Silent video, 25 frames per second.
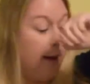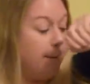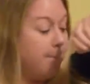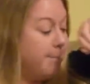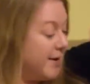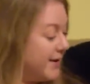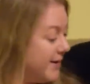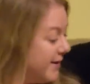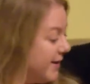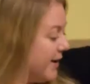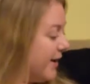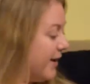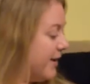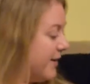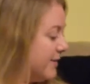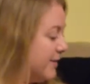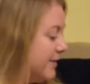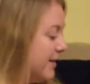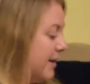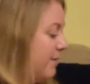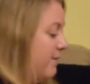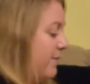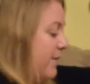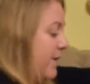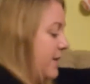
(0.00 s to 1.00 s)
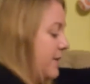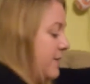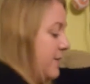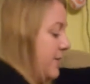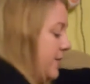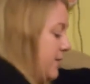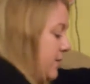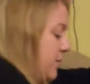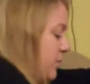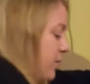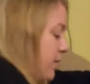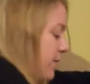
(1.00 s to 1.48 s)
But not as heavy as this